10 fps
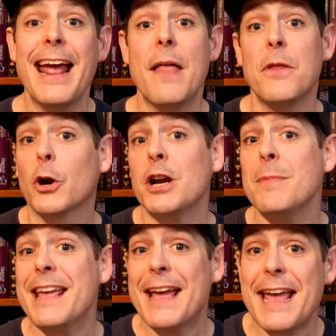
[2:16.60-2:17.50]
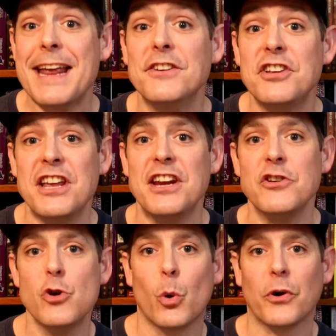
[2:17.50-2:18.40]
And there are going to be
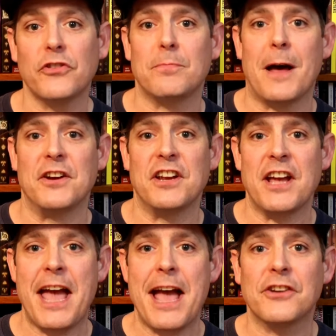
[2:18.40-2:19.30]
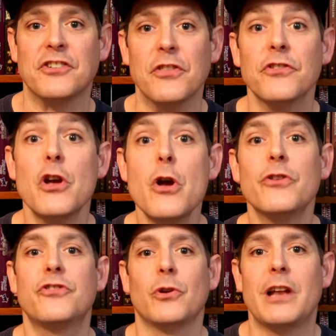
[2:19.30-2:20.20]
18 corresponding actions.
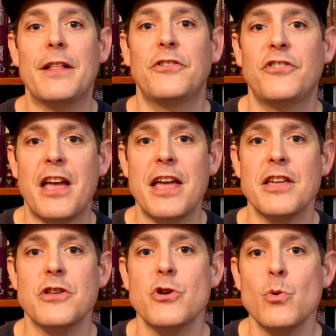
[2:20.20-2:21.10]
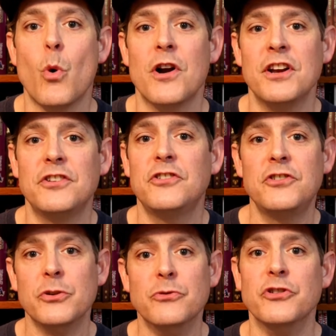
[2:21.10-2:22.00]
So let's say you wanted
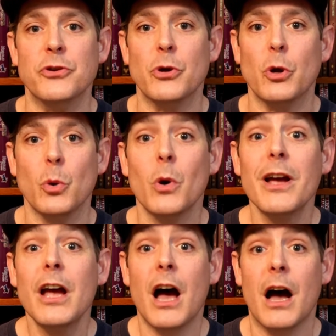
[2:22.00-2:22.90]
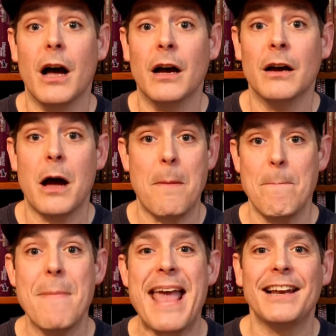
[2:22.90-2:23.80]
to do a
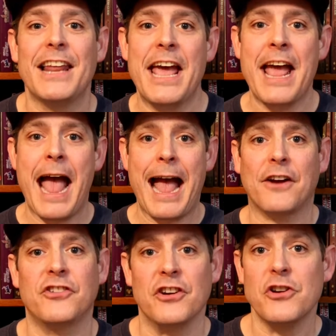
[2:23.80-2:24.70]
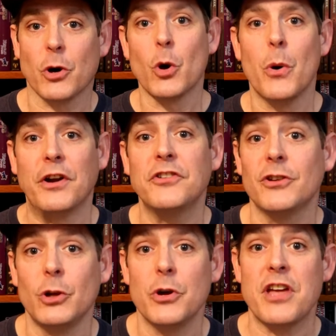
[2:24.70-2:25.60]
melee action. You're going
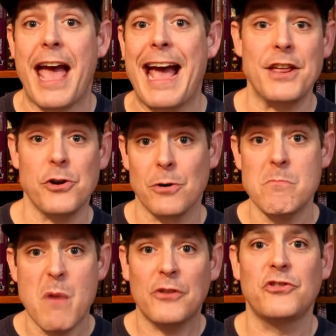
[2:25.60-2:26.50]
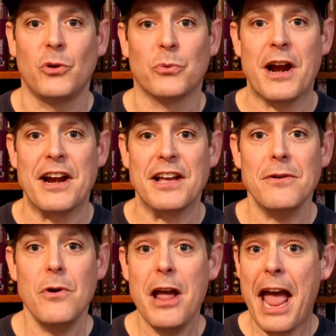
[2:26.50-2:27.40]
to look at your muscle
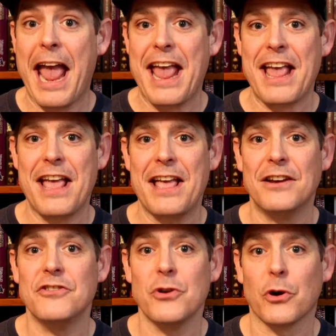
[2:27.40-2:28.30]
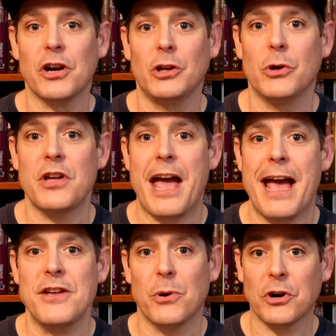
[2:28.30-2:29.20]
rating and you're going to look
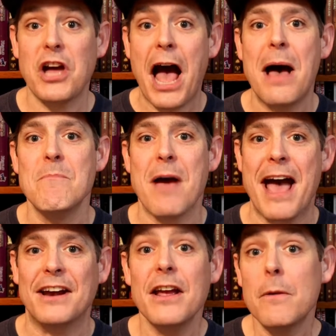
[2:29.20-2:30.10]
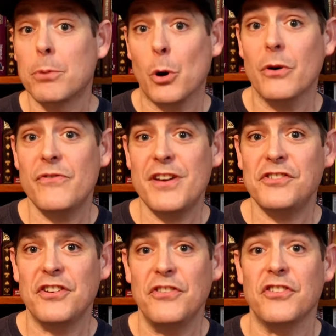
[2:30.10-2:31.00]
at your combat
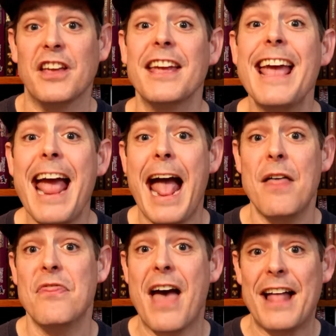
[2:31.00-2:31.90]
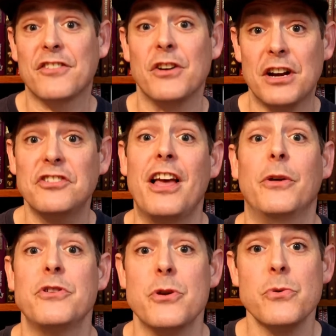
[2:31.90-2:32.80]
proficiency, and that's going to
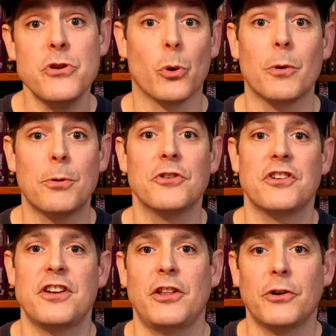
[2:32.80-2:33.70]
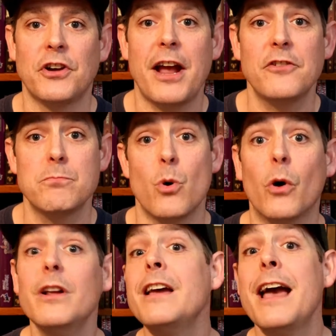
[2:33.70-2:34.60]
tell you your particular dice
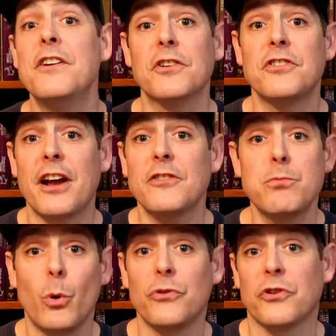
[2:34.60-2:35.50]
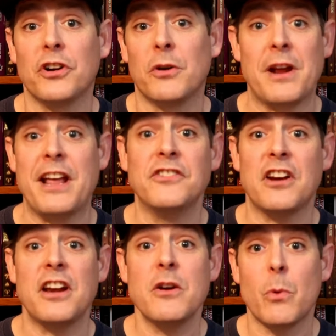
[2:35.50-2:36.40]
pool. And your dice pools are going to range
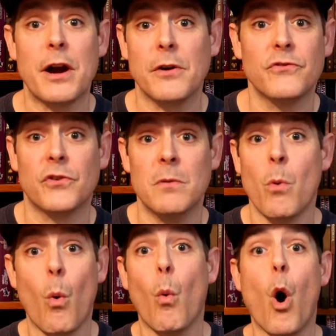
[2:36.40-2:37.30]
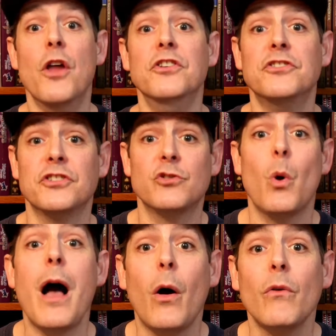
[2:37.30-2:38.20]
anywhere from 1 to
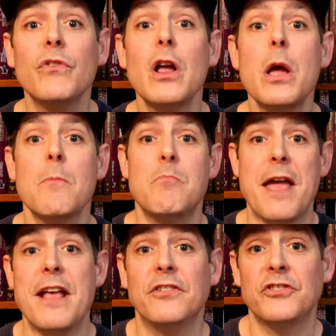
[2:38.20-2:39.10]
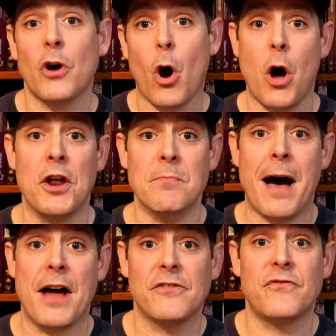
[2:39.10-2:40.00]
12 based on
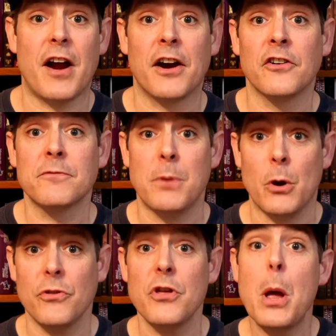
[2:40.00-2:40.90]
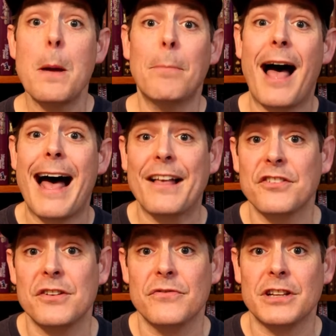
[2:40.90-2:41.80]
modifiers both
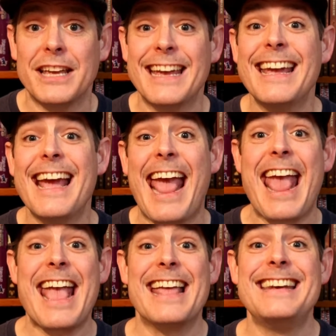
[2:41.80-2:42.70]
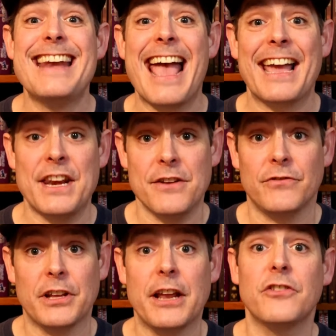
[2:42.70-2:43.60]
positively and
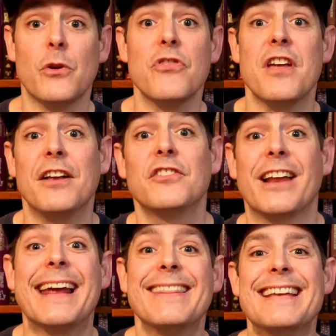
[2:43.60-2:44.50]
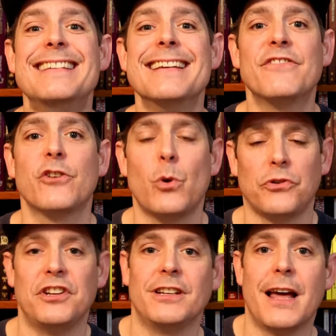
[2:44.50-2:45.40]
negatively. So things like the
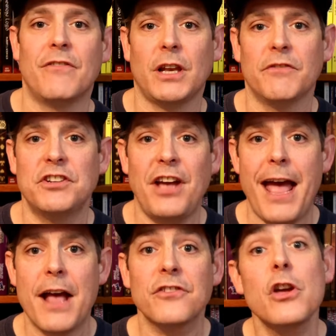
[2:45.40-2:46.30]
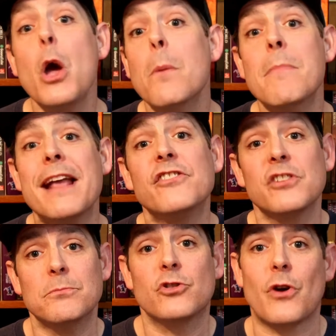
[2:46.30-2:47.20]
difficulty level of a task may
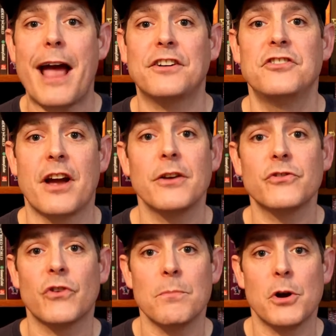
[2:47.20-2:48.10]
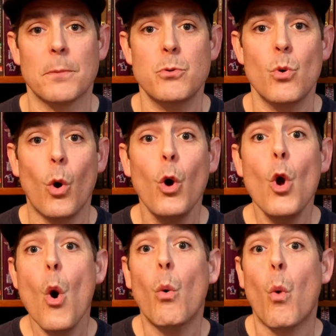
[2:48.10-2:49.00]
subtract dice from your pool,
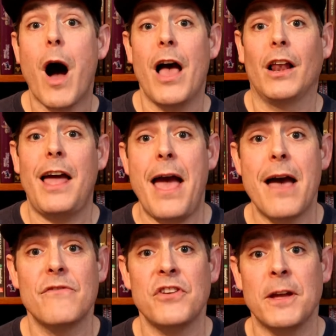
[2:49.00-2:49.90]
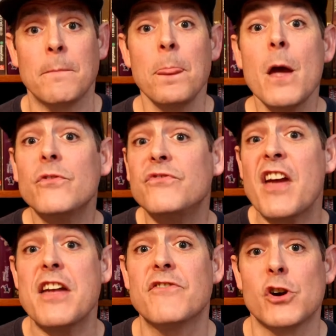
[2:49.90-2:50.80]
while having
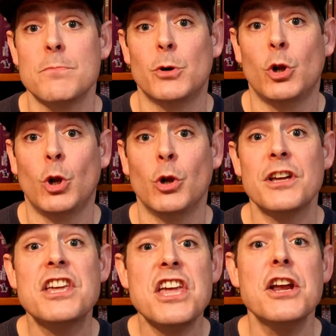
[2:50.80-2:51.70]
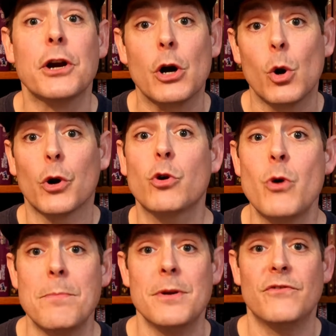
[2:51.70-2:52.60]
favorable gear or
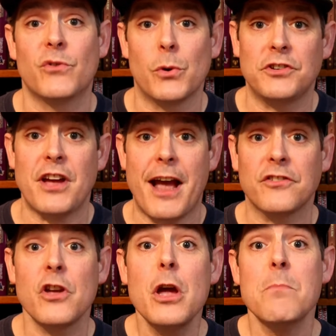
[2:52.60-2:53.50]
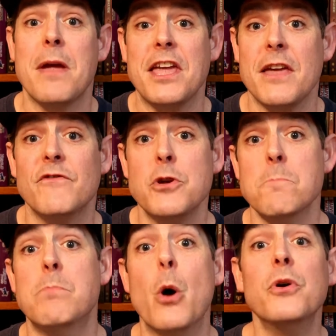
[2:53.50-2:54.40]
equipment for a task may give you
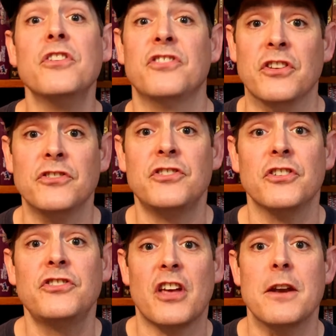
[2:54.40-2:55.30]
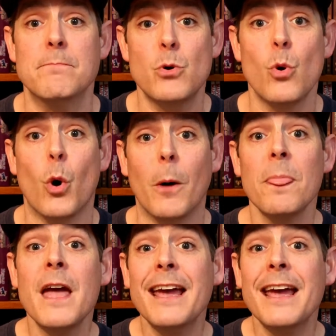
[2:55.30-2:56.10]
bonuses to said pool.